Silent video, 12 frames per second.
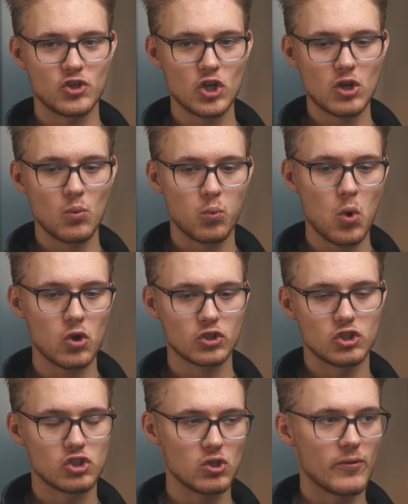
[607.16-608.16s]
you don't know what
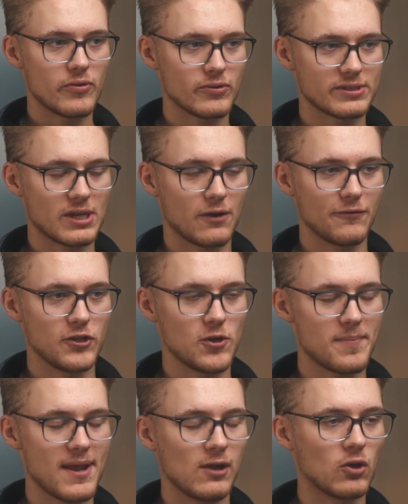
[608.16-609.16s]
to do with yourself and you're
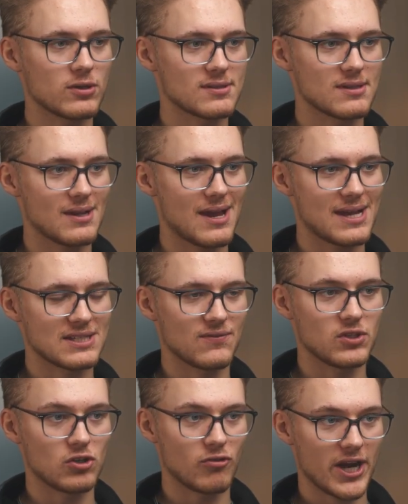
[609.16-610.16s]
a bit lost as
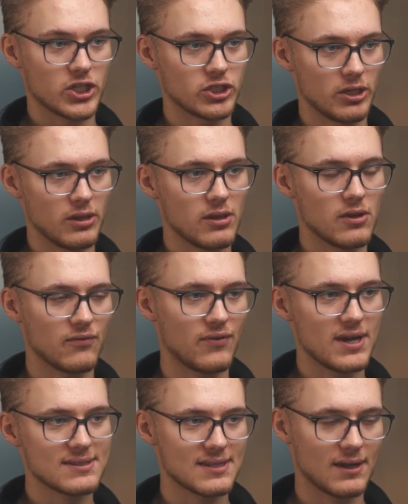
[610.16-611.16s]
for direction, the
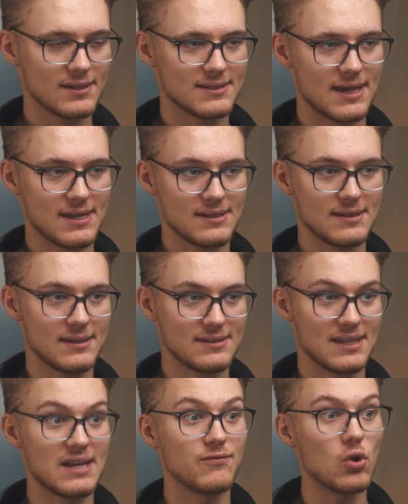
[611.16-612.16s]
first thing I'd say
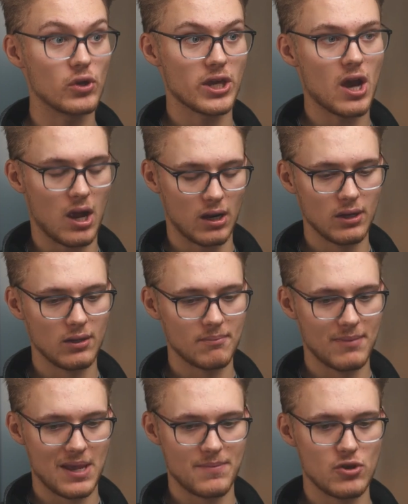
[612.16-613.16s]
is if you're young,
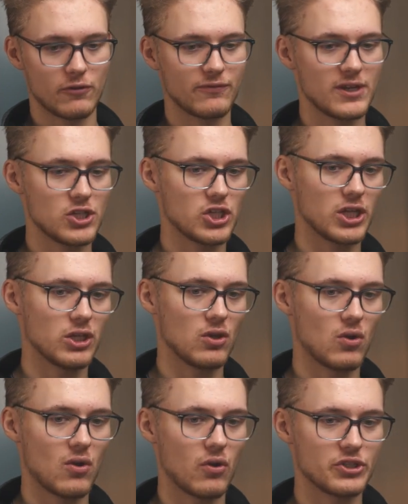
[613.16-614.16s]
maybe you're finishing
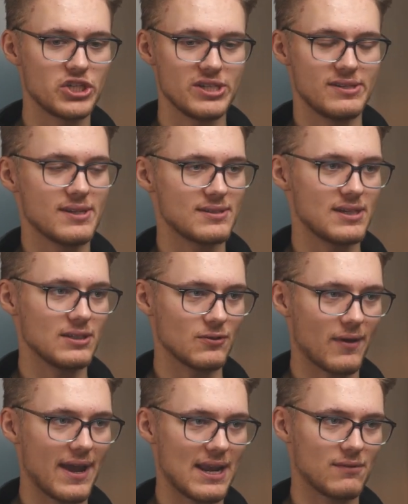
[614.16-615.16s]
your GCSEs
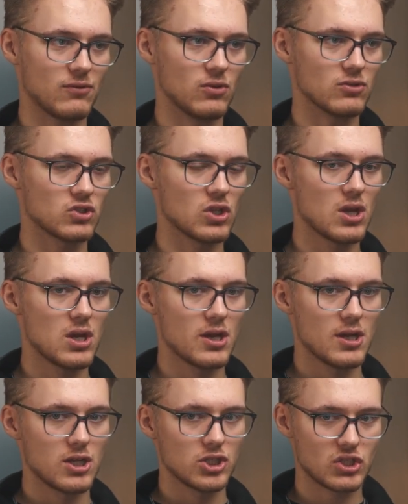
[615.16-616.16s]
or A-levels,
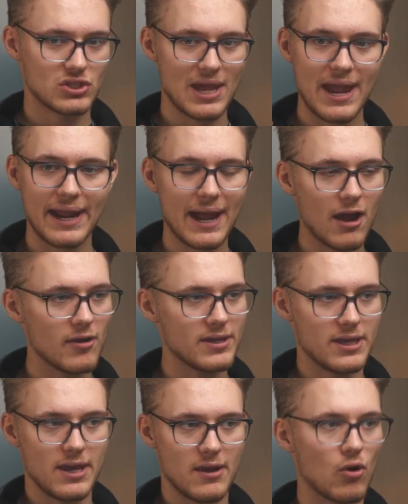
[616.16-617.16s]
just take out a
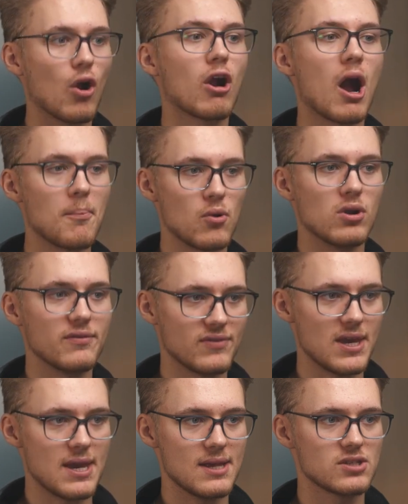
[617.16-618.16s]
year or a couple
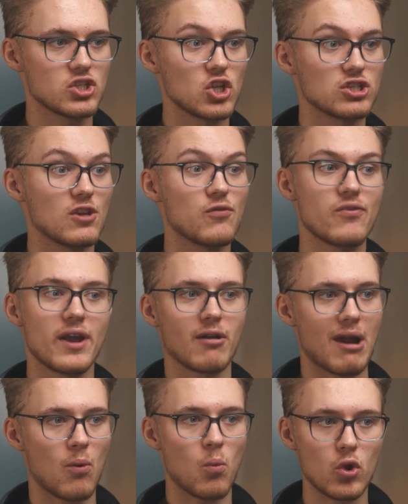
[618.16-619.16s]
of years just to
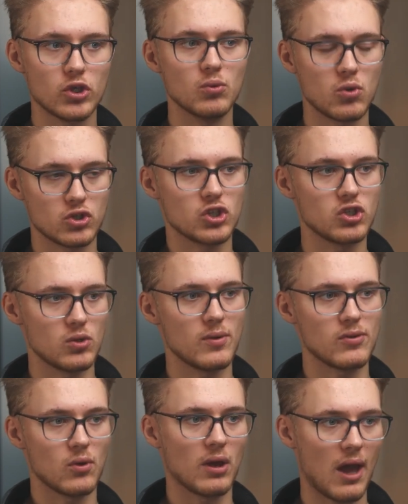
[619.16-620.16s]
figure out what you want to do with your